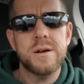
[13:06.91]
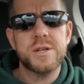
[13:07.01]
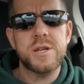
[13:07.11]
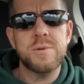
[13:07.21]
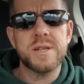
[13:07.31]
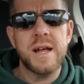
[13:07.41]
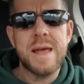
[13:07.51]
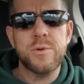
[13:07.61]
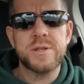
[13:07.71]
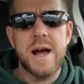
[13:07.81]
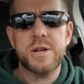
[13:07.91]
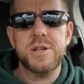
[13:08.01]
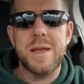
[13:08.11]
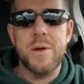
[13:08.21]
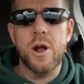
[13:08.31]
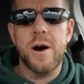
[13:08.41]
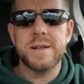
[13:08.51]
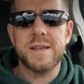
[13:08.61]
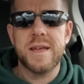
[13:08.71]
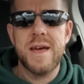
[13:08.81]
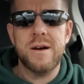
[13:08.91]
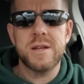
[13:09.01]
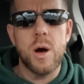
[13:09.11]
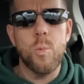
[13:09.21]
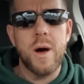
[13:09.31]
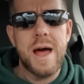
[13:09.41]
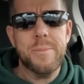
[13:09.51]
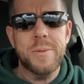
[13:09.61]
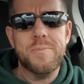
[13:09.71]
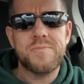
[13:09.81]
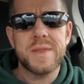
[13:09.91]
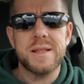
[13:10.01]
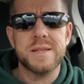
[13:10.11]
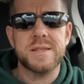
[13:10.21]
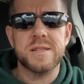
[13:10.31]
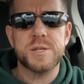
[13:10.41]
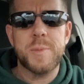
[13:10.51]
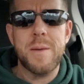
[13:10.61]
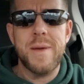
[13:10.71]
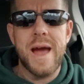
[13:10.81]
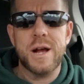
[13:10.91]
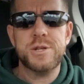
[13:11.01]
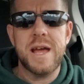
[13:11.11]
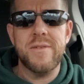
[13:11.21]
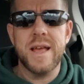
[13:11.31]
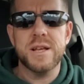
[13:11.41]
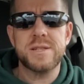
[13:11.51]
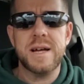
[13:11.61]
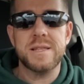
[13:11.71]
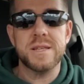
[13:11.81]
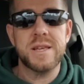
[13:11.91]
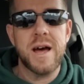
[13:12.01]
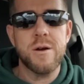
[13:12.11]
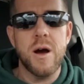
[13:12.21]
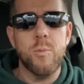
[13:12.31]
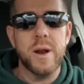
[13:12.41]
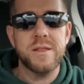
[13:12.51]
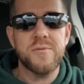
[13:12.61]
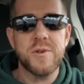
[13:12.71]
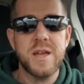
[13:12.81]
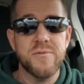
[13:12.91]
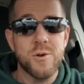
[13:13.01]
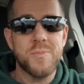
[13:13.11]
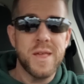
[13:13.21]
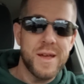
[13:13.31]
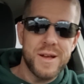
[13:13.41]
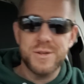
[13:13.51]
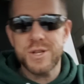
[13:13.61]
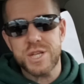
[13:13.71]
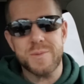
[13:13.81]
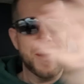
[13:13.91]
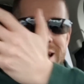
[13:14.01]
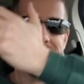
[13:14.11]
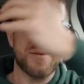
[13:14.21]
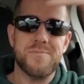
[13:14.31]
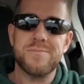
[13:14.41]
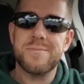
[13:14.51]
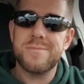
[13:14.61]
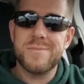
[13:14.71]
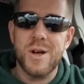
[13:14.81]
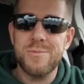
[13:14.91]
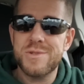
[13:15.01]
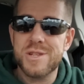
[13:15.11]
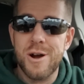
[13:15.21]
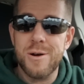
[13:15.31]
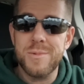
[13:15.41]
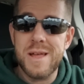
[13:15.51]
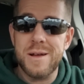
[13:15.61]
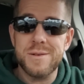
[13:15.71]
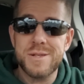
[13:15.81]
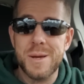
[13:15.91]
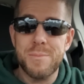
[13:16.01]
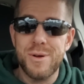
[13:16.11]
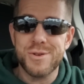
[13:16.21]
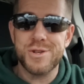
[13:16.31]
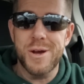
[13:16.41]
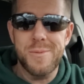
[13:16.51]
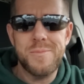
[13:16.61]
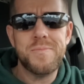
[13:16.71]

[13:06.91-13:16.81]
She was unable to actually give me an honest account of what happened. This is despite me actually having a slight desire of wanting to forgive her. Smack! Don't start with that simp bullshit.